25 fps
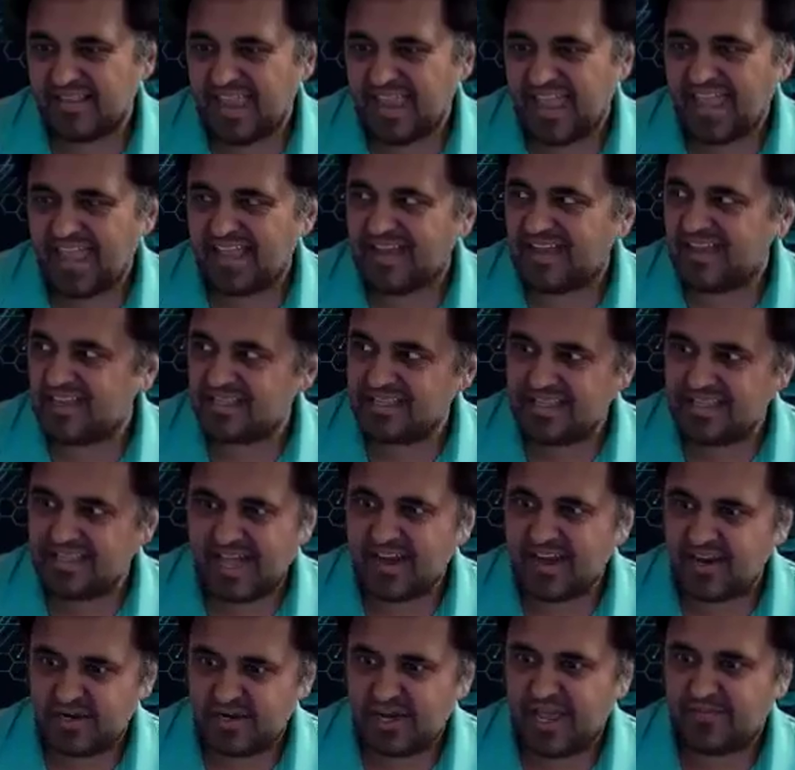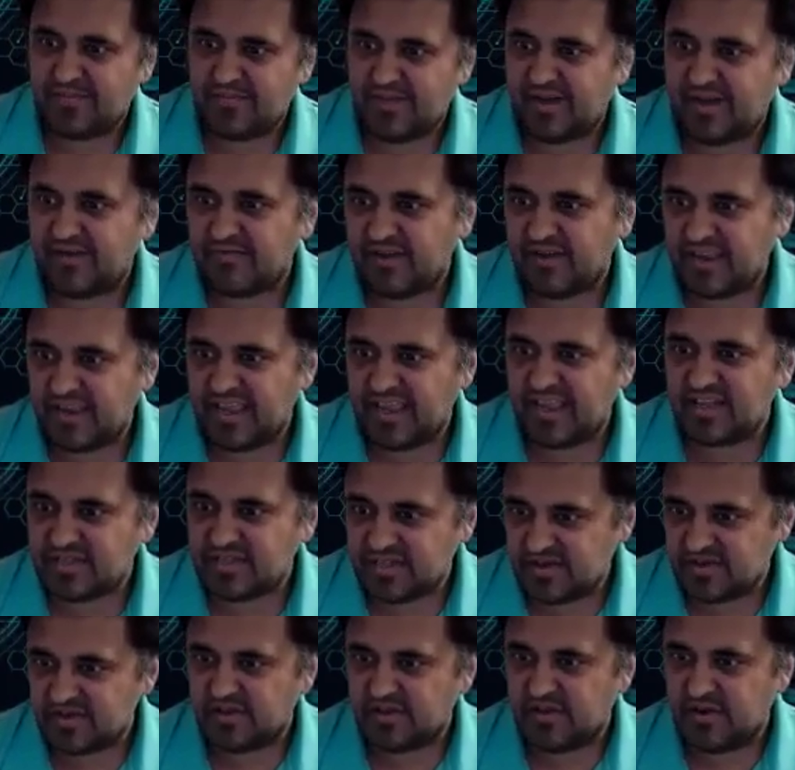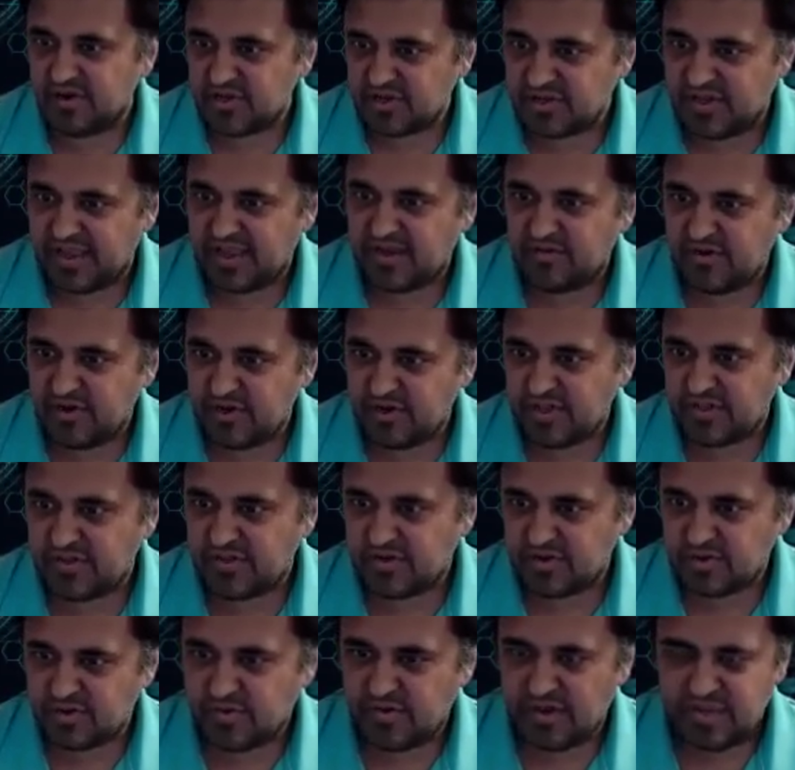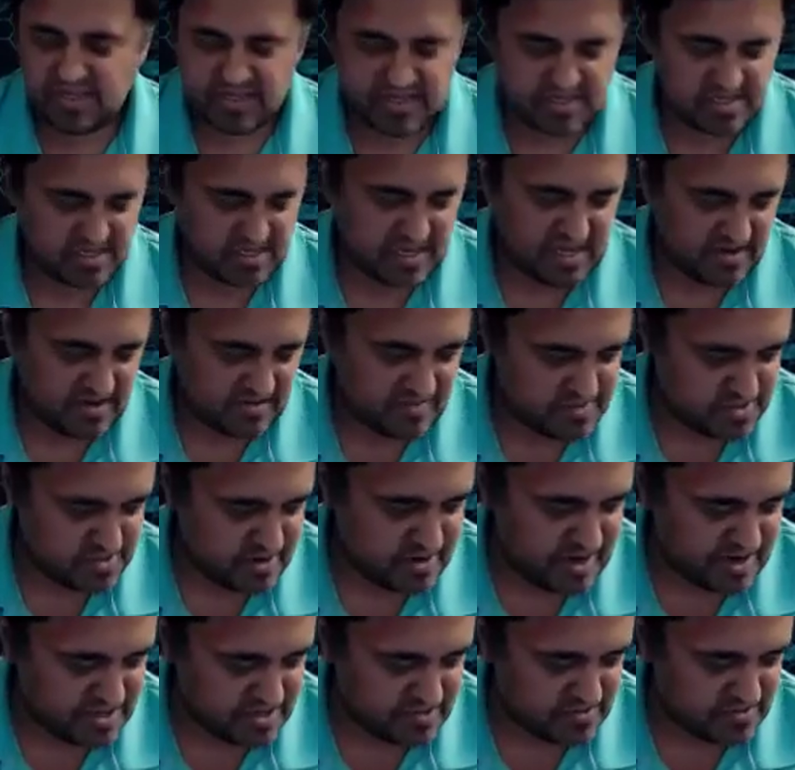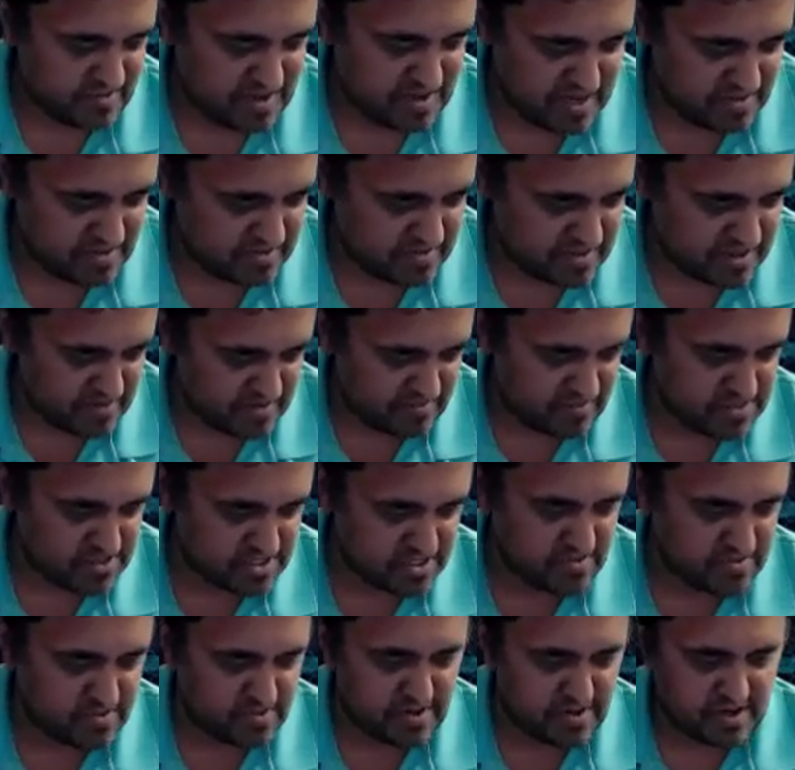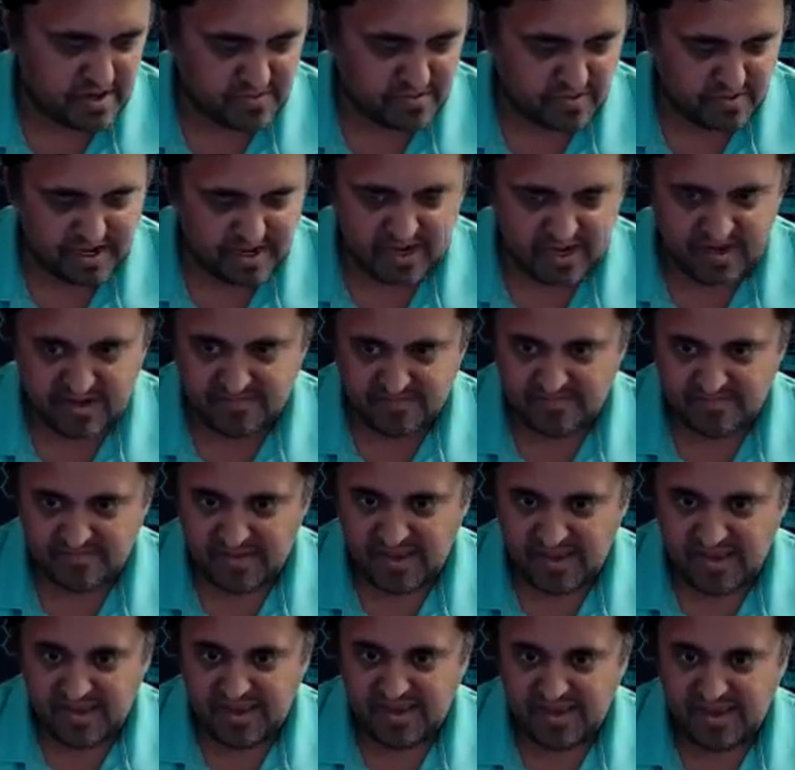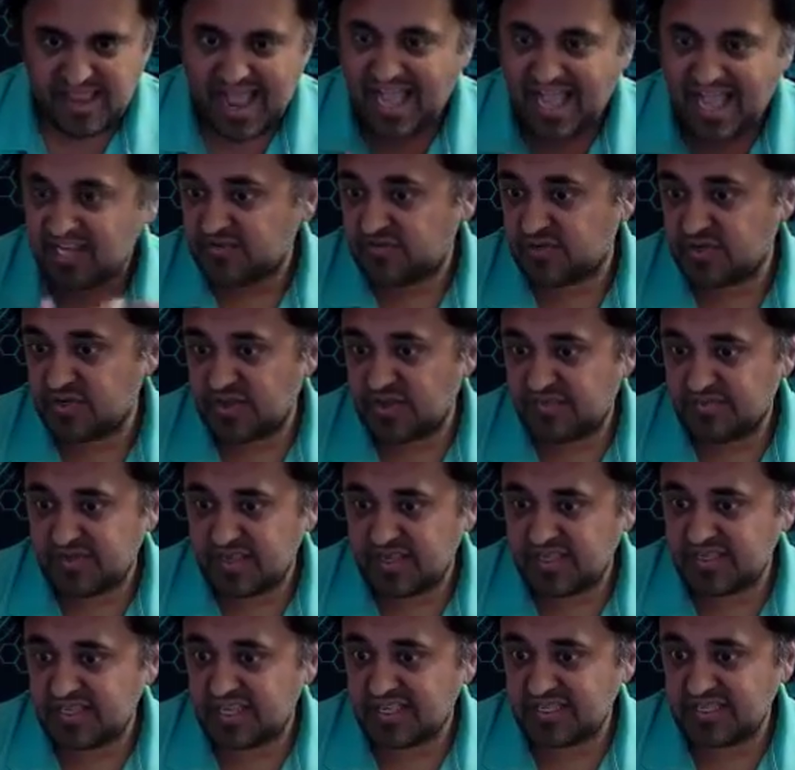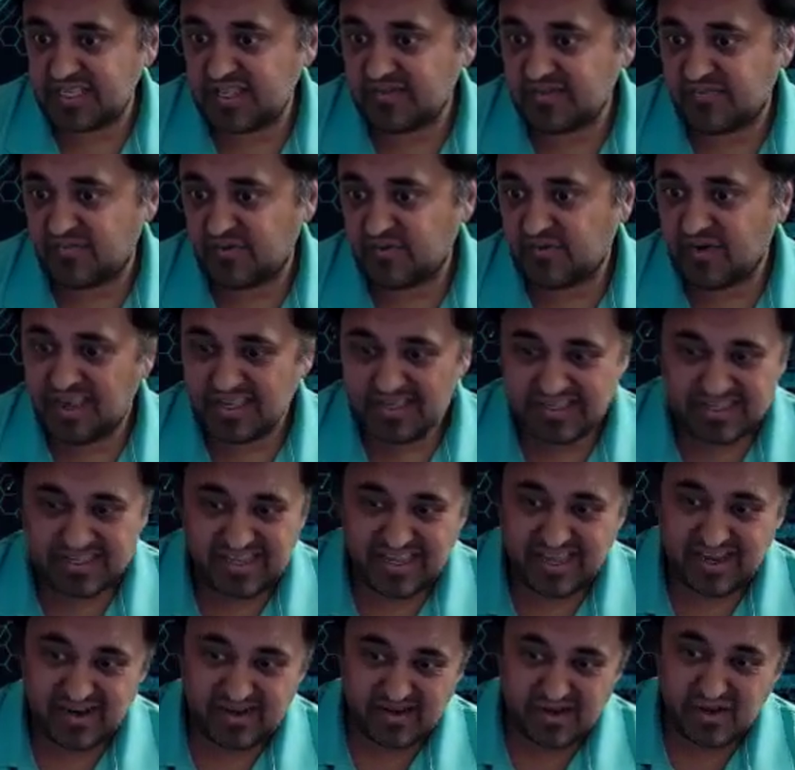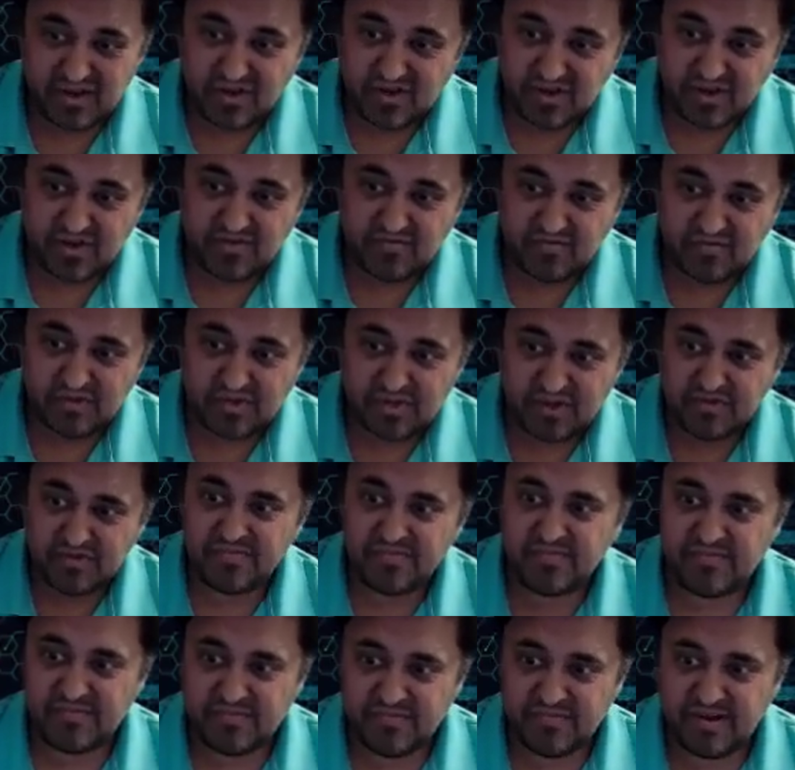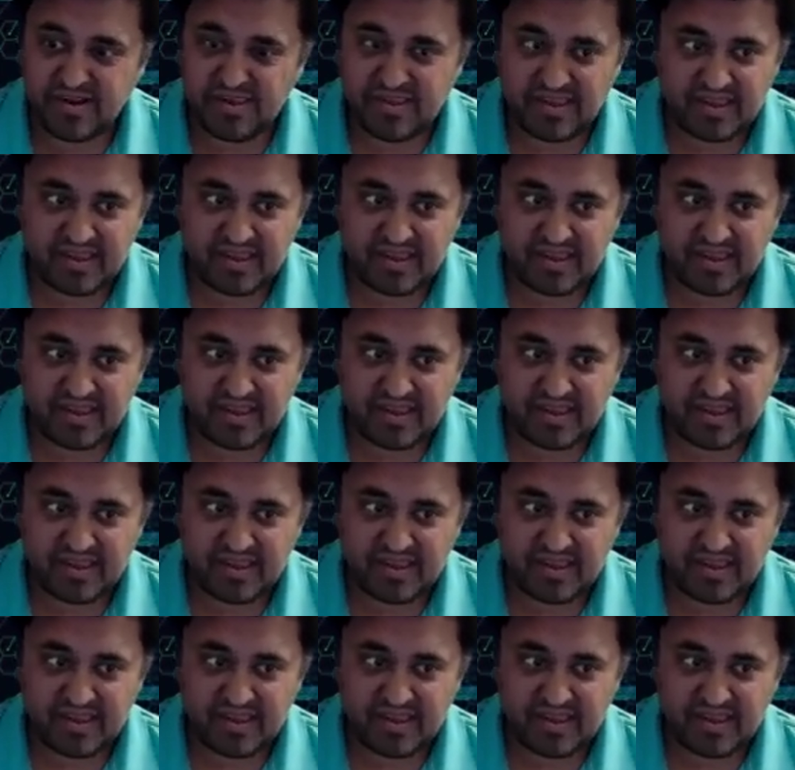Like AI is not a chatbot, right? Yes, there's large language and there's ways to kind of abstract away a lot of what's going on where I can ask for something 60 different ways and get a good enough result, right?